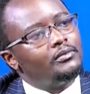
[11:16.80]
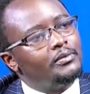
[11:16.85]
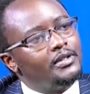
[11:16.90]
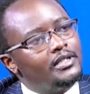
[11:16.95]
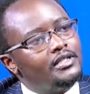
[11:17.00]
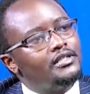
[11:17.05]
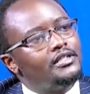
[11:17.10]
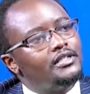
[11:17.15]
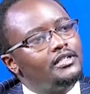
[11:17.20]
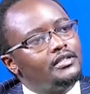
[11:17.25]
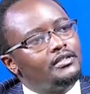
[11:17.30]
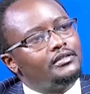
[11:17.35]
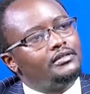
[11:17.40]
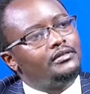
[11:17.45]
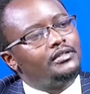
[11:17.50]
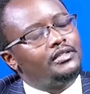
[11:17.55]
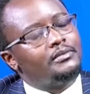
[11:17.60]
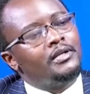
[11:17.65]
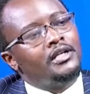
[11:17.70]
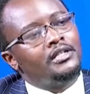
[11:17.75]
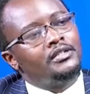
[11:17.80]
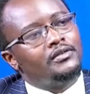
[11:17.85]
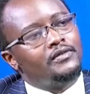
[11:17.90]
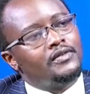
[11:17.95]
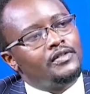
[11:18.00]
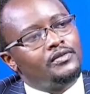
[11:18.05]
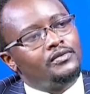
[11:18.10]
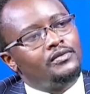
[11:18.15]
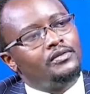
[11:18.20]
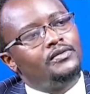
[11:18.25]
on paying the remainder
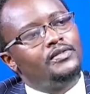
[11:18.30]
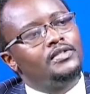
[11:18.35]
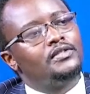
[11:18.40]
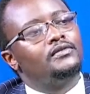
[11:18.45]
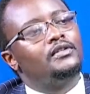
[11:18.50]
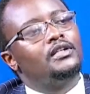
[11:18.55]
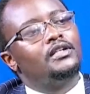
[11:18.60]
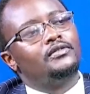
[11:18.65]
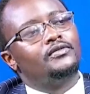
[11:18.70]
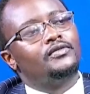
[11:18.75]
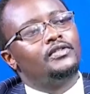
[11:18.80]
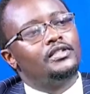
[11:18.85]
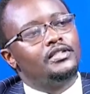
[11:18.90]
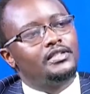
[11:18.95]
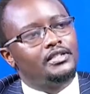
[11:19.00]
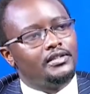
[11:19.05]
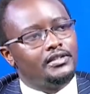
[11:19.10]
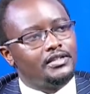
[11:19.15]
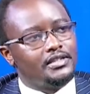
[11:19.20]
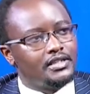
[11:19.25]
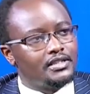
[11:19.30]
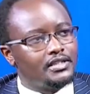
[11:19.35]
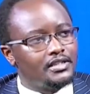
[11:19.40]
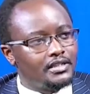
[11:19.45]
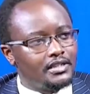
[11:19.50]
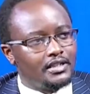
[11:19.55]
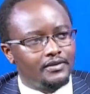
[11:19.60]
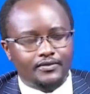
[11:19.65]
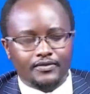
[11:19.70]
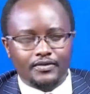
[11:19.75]
of the school fees for her to finish the 6th year,